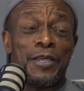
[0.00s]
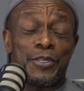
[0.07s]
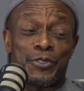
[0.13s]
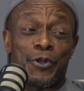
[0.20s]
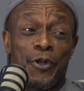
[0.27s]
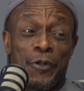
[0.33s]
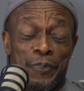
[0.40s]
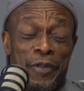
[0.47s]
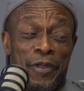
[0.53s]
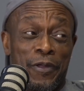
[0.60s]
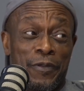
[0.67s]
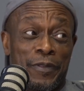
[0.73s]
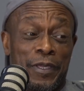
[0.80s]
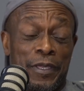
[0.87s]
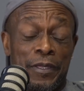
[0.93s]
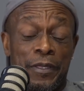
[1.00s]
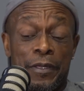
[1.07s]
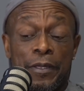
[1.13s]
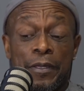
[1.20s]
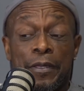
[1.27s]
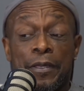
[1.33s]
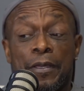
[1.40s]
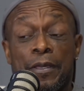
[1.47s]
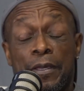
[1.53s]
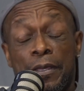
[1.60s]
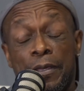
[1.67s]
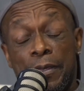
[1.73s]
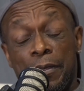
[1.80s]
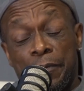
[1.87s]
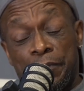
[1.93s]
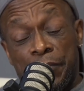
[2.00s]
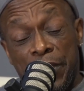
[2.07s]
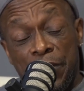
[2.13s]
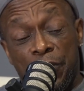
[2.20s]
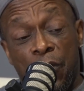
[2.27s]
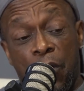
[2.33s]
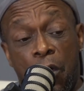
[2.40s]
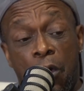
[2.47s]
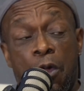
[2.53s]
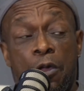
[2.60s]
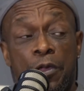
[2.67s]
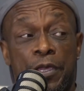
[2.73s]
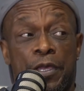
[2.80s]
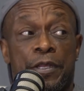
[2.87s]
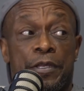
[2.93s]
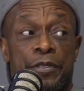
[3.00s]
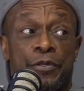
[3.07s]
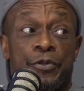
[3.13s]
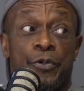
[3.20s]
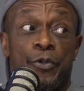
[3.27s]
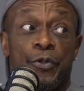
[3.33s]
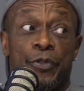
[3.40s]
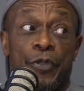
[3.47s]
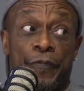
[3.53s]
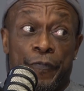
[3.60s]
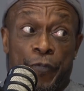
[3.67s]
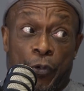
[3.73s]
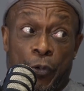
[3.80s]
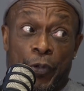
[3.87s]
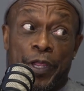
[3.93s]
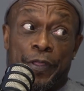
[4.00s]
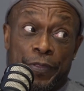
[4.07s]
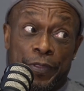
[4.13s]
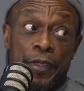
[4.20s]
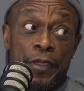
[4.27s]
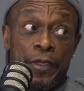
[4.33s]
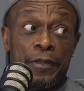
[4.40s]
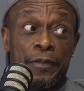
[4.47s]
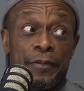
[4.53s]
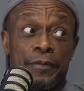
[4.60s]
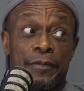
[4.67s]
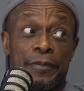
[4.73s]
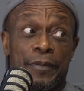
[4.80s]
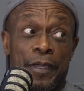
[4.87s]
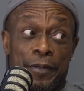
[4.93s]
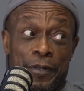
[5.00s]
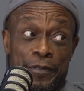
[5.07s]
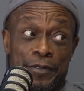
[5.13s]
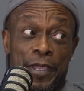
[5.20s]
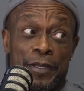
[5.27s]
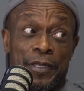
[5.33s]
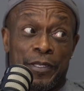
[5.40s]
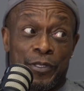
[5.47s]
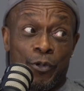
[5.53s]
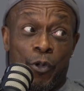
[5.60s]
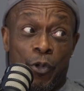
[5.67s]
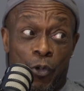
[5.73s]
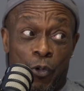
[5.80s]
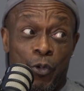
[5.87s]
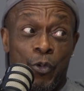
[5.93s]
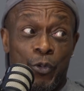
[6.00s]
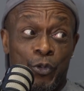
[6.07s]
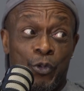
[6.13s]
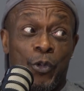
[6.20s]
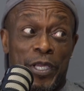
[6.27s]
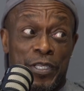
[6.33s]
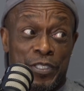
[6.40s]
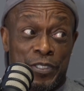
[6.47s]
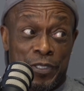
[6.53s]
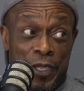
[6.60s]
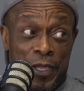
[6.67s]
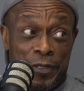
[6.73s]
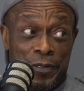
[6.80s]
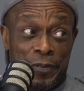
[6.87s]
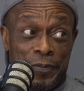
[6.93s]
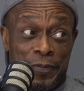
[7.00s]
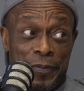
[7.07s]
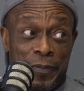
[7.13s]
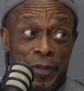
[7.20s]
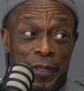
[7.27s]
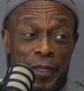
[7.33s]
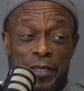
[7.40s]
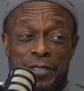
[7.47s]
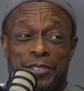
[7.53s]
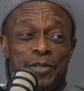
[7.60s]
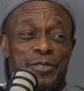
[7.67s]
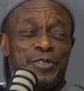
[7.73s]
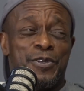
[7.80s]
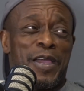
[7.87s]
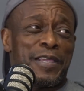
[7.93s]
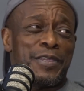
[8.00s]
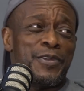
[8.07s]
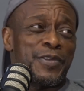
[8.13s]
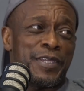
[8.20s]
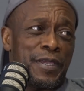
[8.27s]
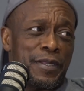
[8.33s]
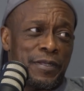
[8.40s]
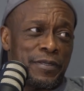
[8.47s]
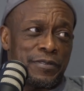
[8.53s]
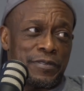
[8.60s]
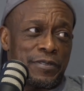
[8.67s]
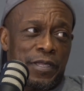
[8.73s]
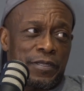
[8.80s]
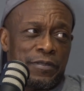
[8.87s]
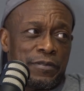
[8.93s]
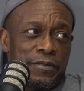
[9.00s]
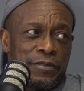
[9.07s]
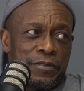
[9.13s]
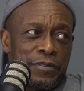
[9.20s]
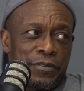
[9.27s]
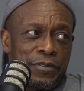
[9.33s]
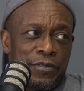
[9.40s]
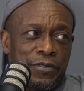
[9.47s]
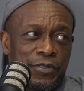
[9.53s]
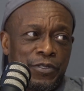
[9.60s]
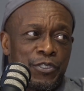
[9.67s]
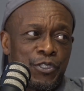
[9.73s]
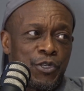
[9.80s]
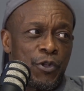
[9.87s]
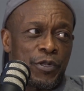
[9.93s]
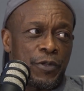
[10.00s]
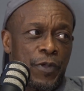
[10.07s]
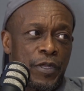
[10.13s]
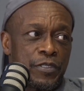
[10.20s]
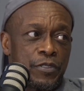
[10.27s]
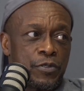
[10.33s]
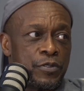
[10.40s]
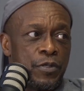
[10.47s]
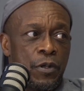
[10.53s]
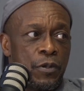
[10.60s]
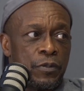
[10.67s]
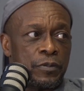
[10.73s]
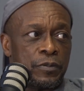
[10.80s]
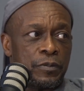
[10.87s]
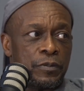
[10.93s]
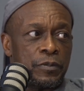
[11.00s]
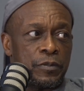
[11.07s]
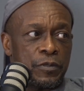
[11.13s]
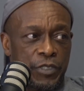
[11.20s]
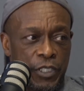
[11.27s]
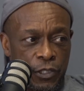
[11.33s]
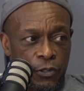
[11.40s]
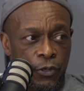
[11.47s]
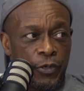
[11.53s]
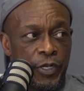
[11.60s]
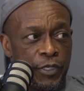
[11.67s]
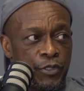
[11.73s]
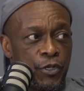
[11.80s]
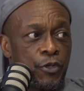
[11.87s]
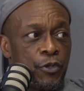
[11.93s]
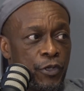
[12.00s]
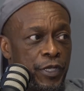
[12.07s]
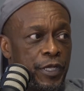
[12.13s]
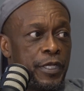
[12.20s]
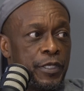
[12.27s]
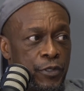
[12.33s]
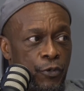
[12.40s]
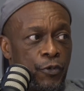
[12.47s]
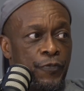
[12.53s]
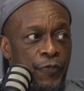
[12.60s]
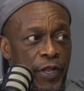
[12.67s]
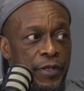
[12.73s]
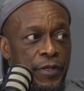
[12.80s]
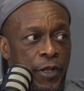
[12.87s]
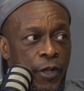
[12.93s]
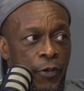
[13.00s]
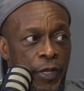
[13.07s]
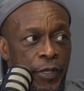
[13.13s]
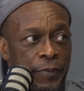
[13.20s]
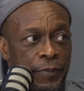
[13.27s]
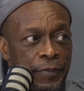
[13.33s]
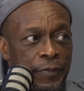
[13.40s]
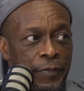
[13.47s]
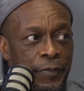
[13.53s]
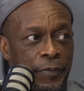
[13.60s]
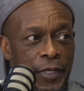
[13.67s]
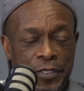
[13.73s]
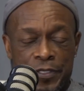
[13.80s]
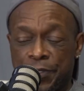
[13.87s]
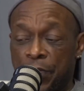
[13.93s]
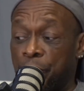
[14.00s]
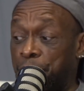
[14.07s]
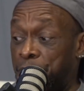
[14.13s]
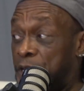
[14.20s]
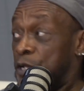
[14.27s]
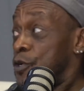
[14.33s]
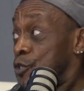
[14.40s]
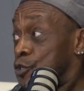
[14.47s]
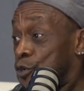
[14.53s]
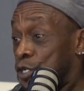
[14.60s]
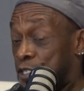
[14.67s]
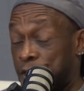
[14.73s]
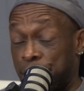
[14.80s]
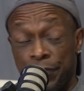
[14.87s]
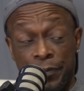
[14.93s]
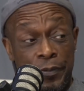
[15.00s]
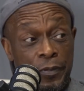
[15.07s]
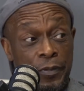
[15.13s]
So apparently, people are getting to the furry thing, and they're taking it to a whole new extent. And she goes, "You're kidding." She's like, "You're joking, right?" She goes, "No." She literally took her kid to a veterinarian instead of pediatrician.